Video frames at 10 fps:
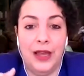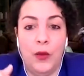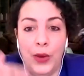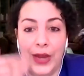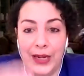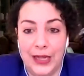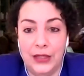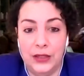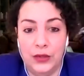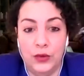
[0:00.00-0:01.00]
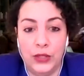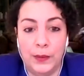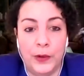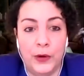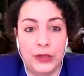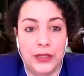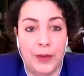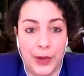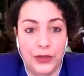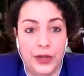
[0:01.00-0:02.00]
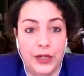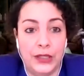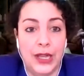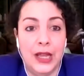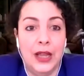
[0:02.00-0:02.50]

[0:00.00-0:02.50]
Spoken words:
that we need to support the mothers